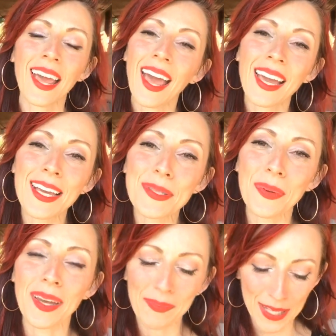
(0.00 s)
guess
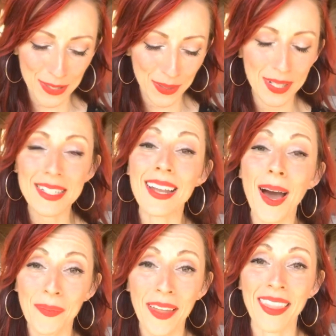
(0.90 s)
what? My soul does
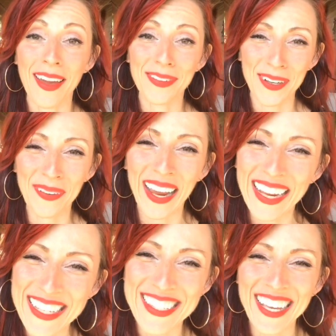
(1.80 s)
not want that for me.
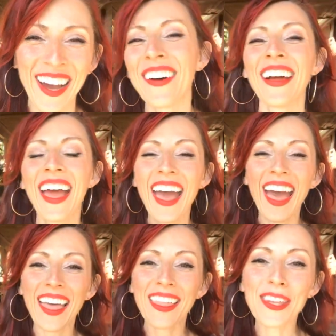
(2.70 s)
So
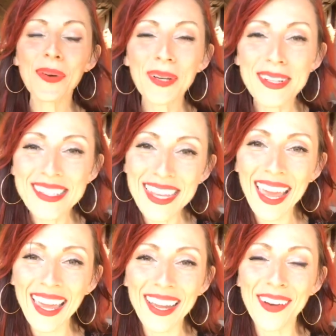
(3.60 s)
you are
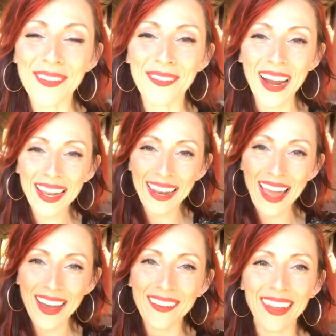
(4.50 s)
seeing right
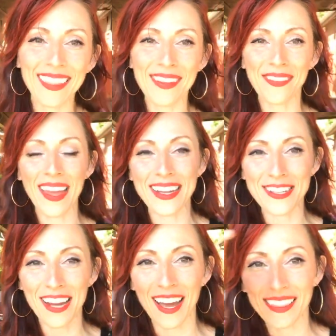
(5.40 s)
now in the flesh
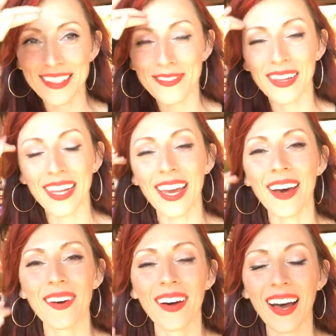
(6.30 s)
on this
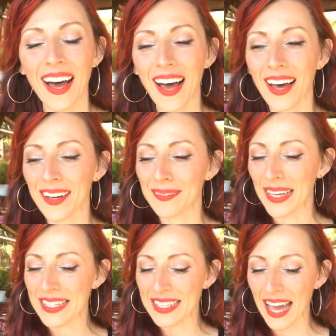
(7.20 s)
video,
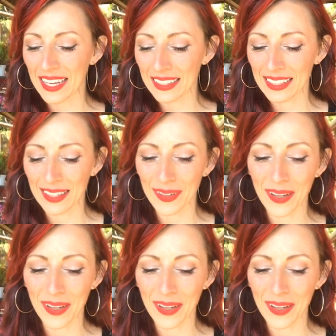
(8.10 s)
exactly,